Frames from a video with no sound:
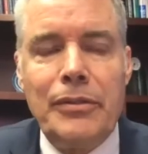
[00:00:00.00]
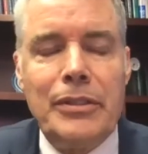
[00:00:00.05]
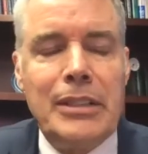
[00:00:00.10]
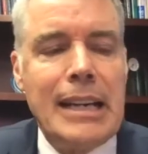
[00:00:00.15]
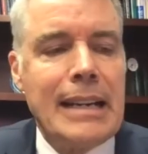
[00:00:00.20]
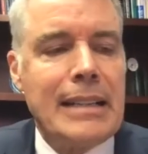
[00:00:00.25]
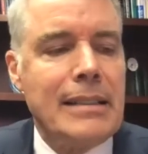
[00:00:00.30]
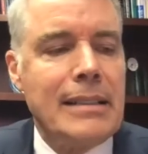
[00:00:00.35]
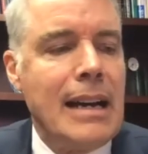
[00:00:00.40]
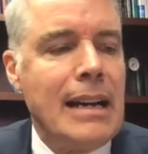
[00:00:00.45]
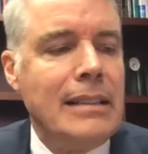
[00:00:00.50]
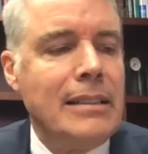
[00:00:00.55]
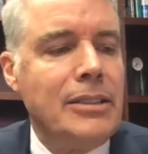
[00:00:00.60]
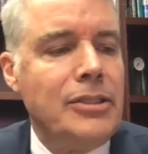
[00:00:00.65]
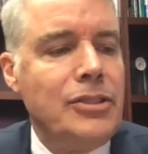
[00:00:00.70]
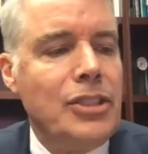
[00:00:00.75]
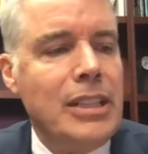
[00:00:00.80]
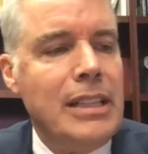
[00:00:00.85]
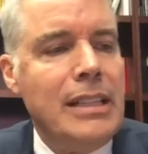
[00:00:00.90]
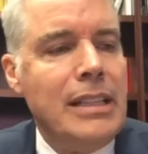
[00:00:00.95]

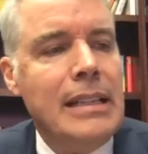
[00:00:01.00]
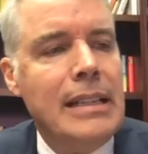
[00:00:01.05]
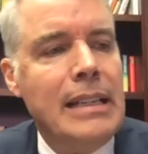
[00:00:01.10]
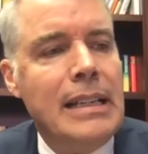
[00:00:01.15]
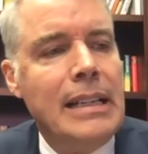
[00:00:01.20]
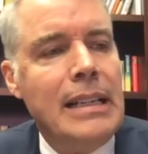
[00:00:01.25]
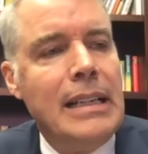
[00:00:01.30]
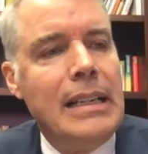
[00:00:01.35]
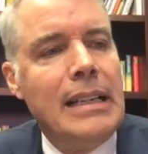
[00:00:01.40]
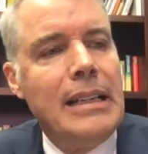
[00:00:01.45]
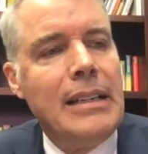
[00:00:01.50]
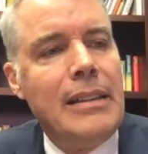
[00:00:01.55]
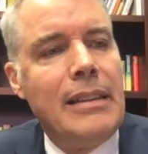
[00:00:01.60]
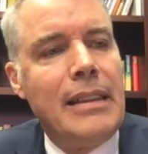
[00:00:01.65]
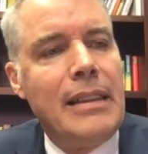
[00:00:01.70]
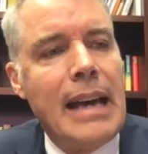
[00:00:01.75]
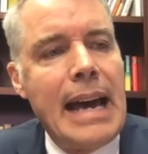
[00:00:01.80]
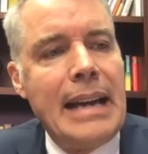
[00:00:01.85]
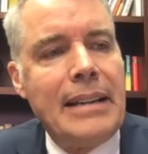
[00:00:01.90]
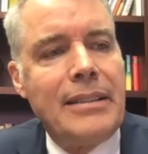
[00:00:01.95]
technology
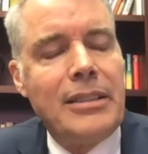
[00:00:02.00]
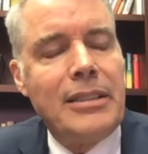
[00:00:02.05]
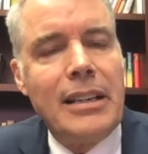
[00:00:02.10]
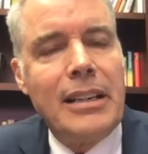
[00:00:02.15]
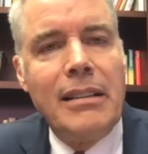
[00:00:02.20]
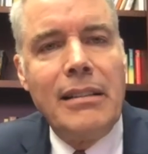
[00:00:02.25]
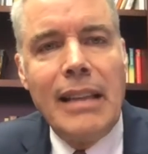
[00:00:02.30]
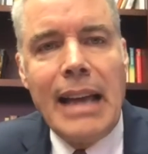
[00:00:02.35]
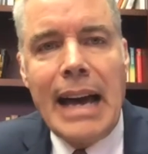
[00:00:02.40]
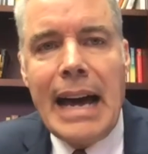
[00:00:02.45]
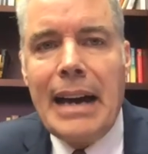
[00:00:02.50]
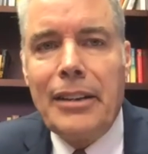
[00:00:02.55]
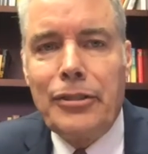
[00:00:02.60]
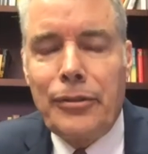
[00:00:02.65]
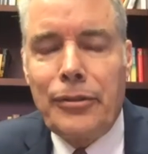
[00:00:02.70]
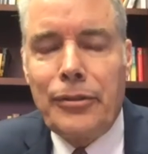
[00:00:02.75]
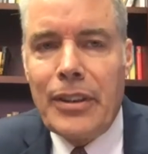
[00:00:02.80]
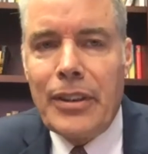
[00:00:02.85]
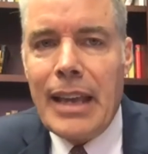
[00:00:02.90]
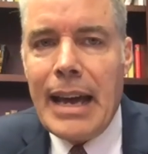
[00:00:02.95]
that allows
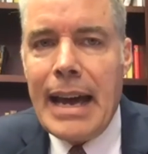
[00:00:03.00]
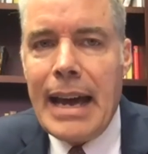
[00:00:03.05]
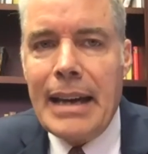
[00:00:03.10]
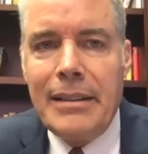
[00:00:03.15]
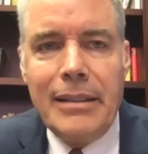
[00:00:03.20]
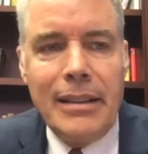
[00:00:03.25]
for that.